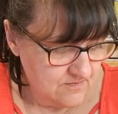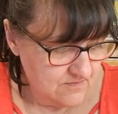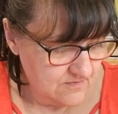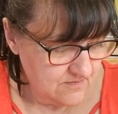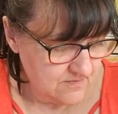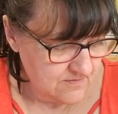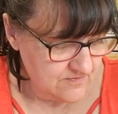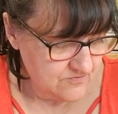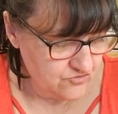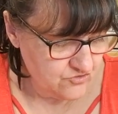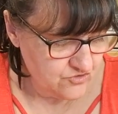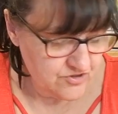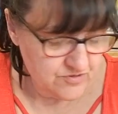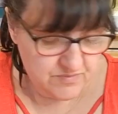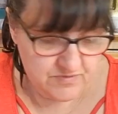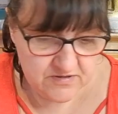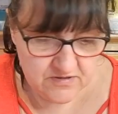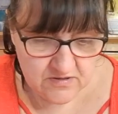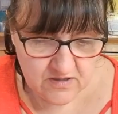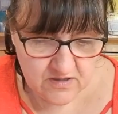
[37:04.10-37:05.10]
Nice
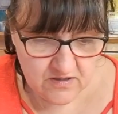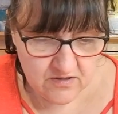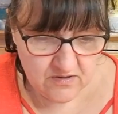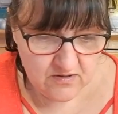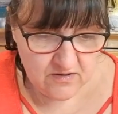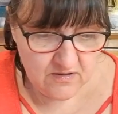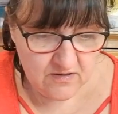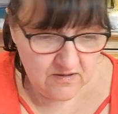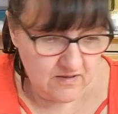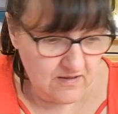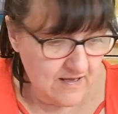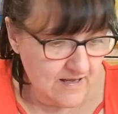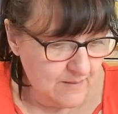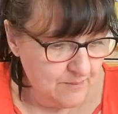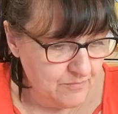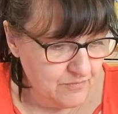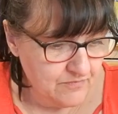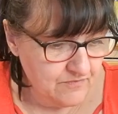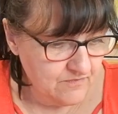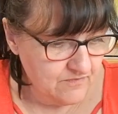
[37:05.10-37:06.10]
crispy
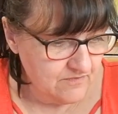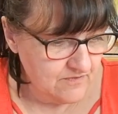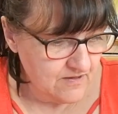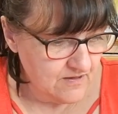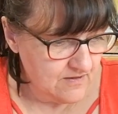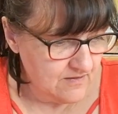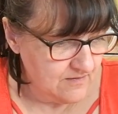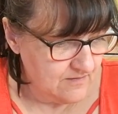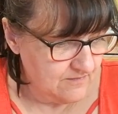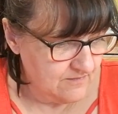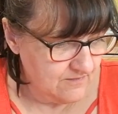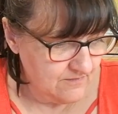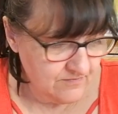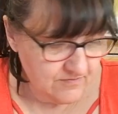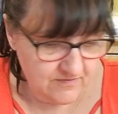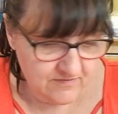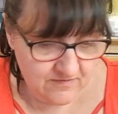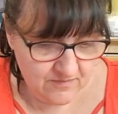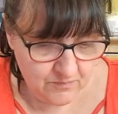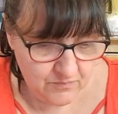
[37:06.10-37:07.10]
apples there for
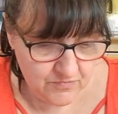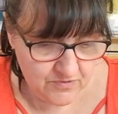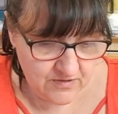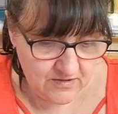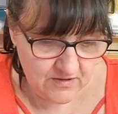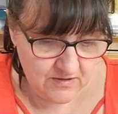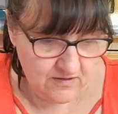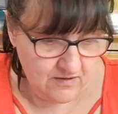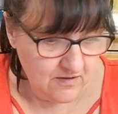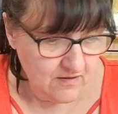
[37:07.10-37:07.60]
somebody.